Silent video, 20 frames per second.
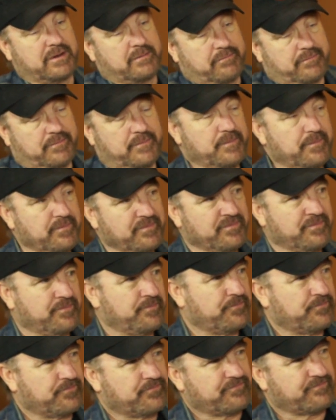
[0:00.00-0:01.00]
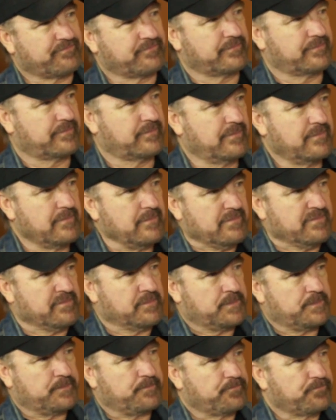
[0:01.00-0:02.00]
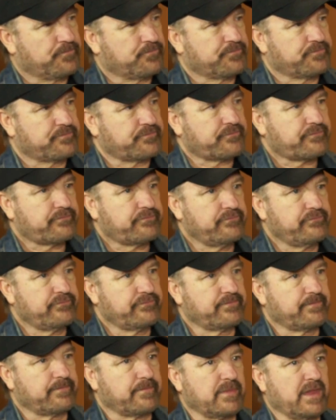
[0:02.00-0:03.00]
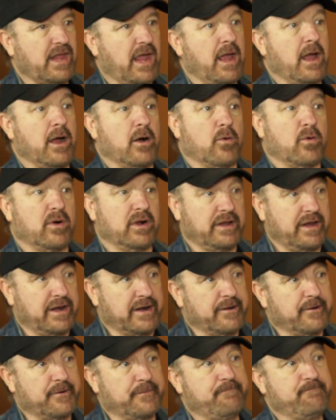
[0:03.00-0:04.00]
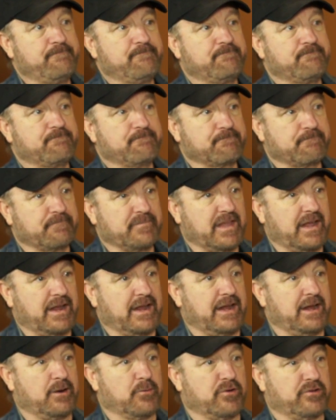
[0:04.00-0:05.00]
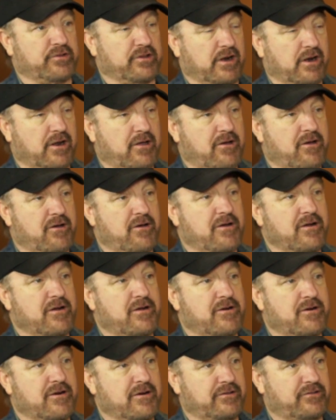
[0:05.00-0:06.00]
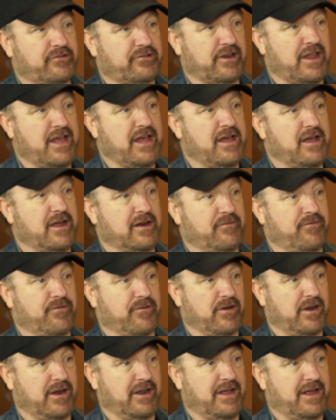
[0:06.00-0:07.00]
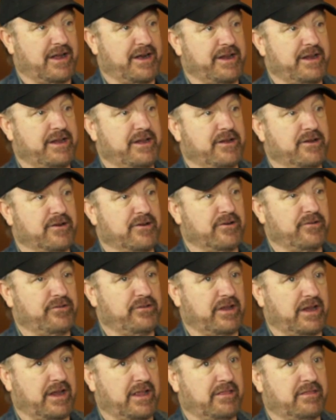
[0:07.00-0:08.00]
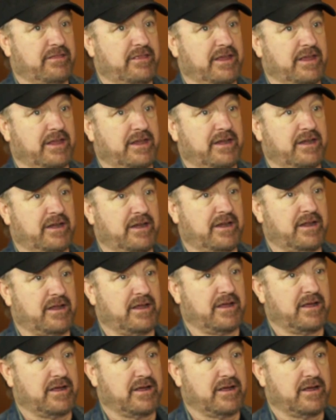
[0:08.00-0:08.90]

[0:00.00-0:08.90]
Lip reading: You haven't had too much trouble recently getting. Well, you know, it was a long, hard slog for a lot of years, and then,